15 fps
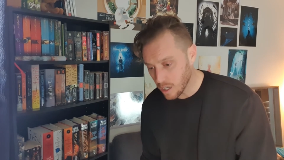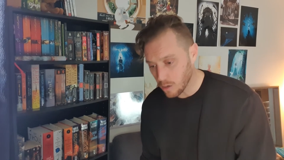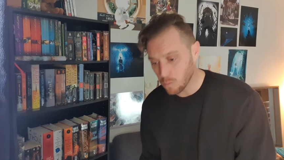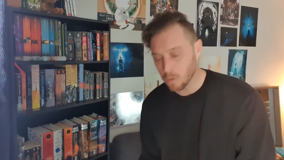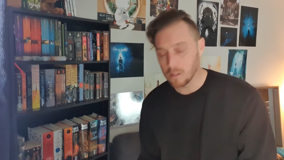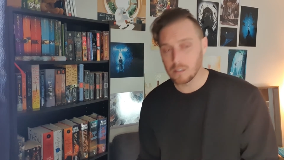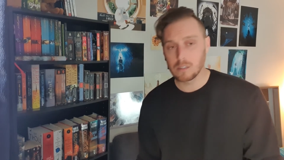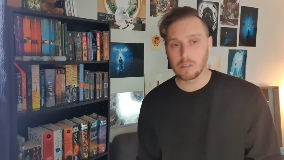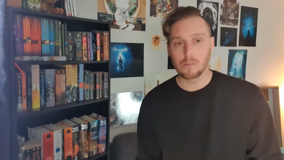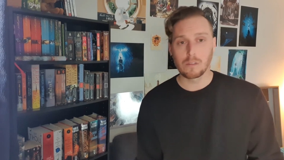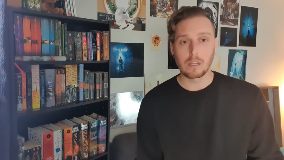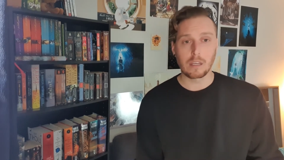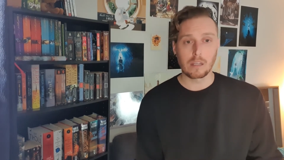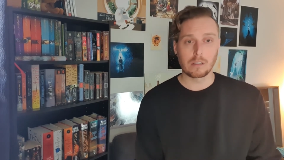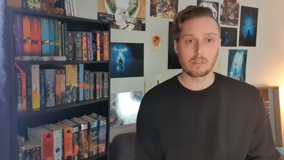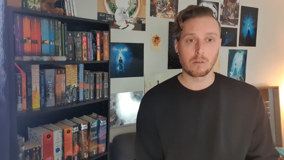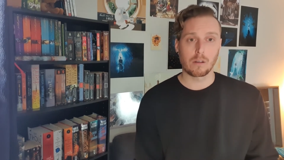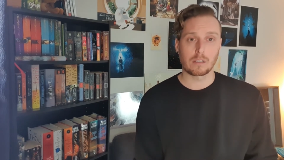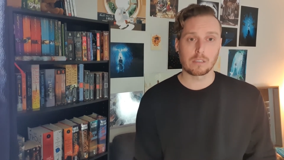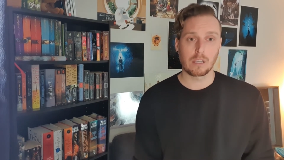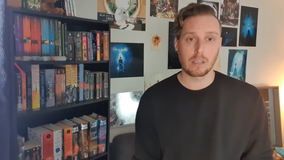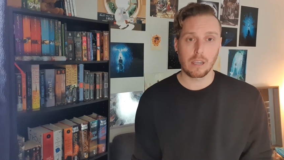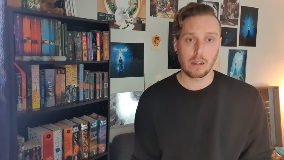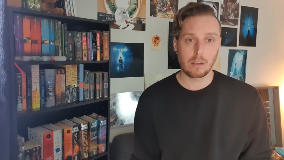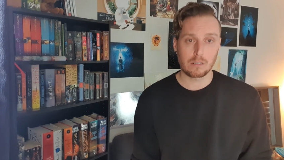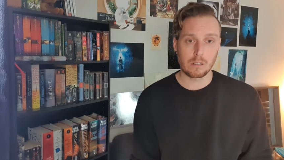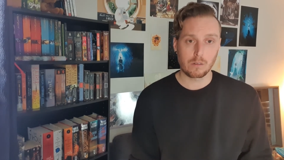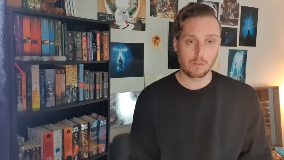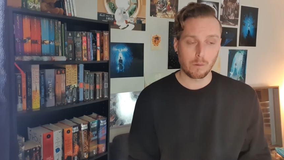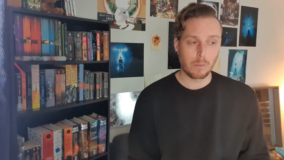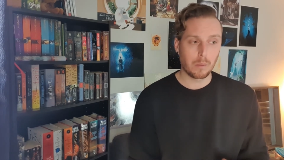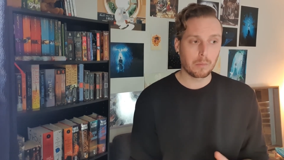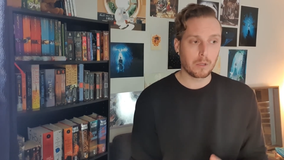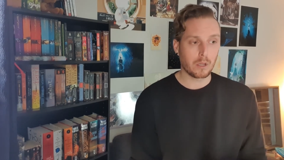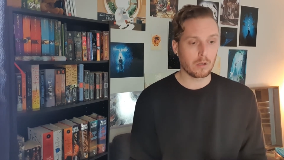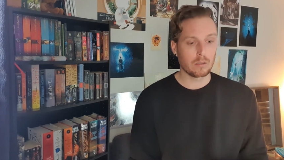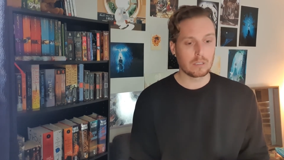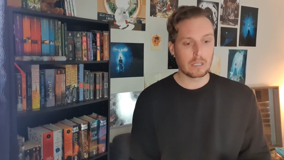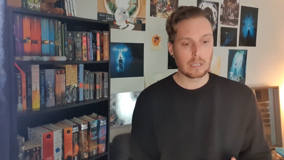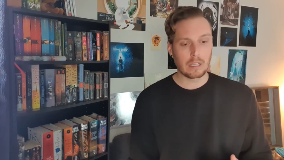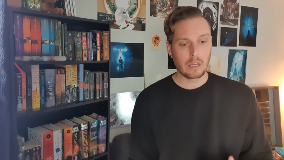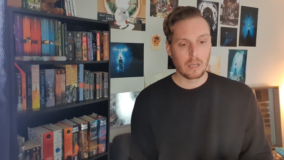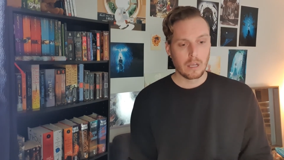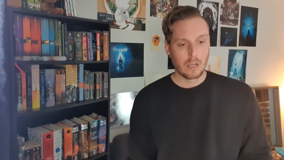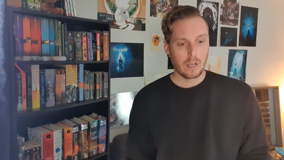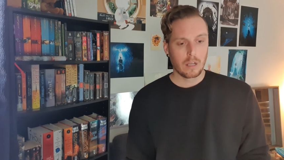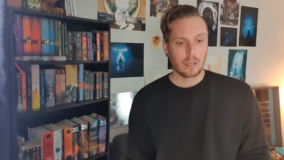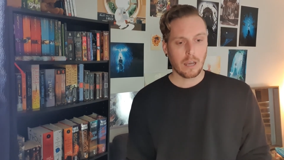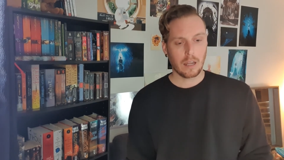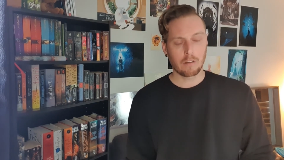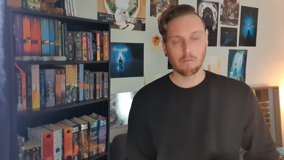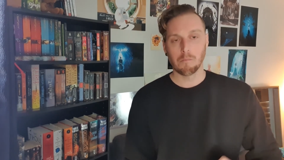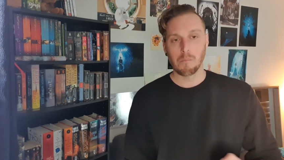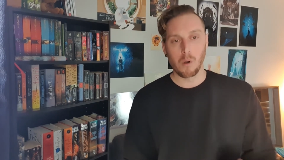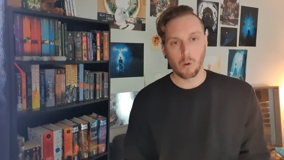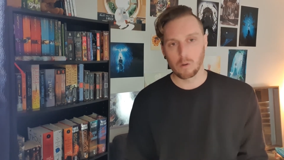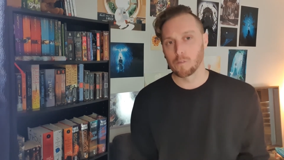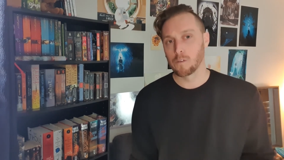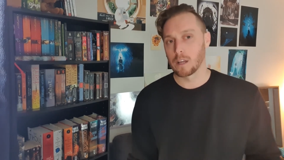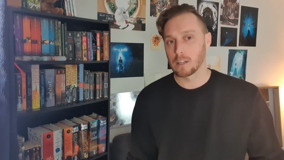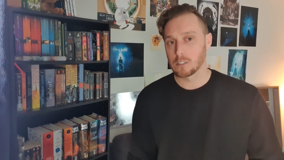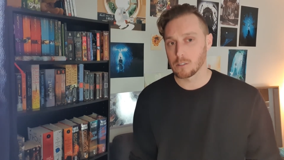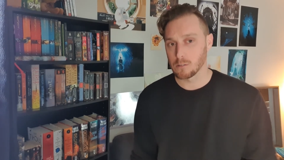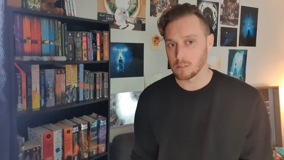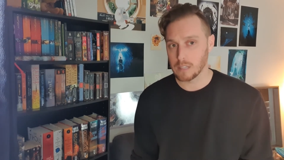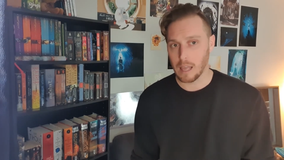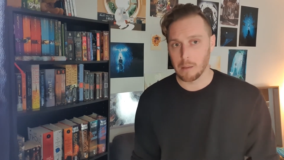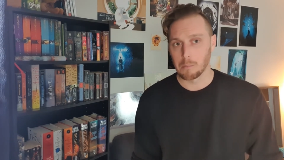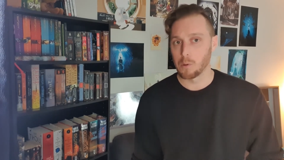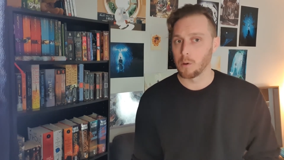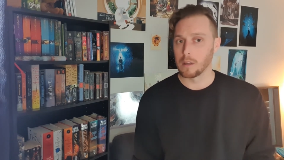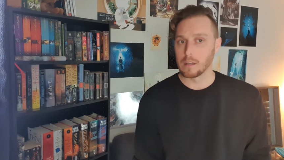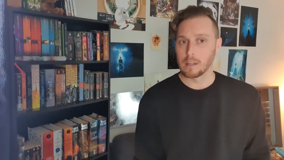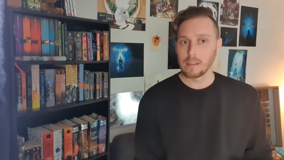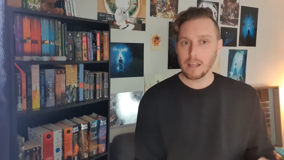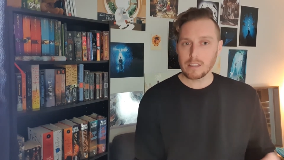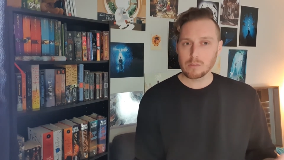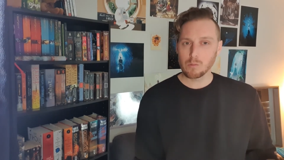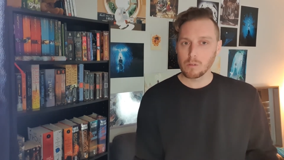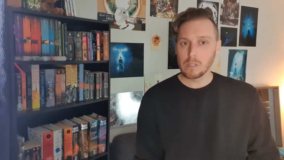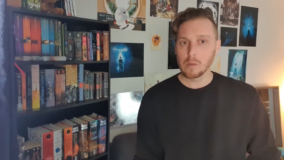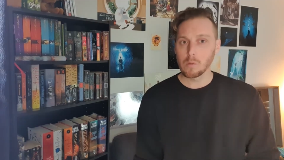a relatively interesting character from a purely kind of motivational standpoint. And that's really